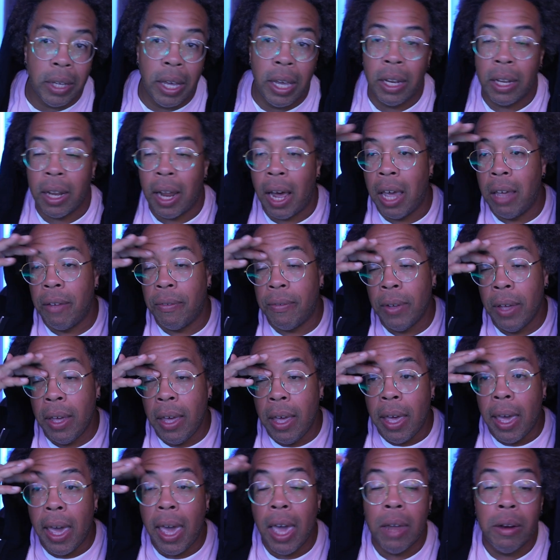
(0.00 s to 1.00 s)
in life
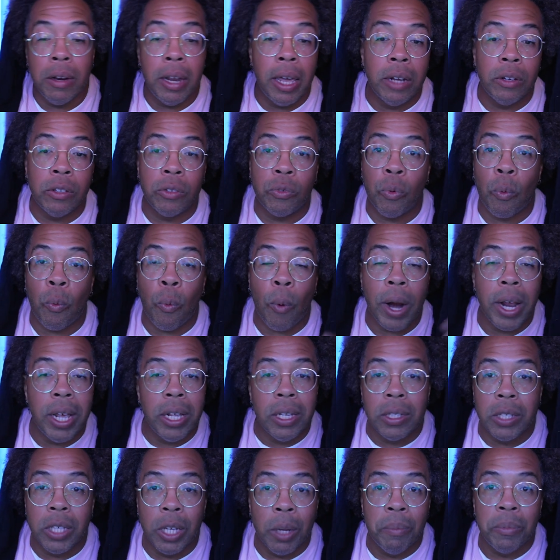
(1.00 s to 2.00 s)
and
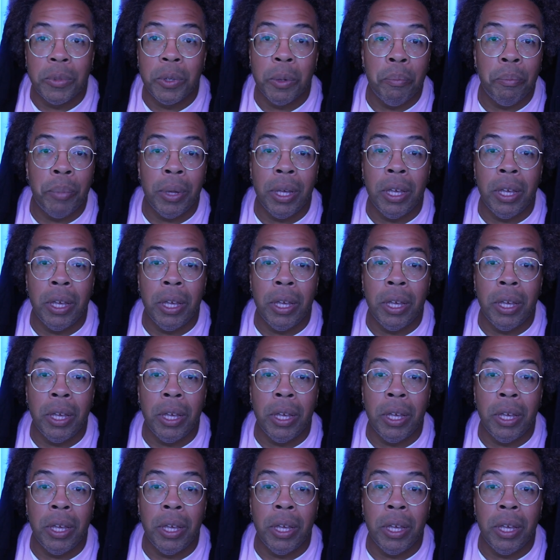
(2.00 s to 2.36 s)
raise them to be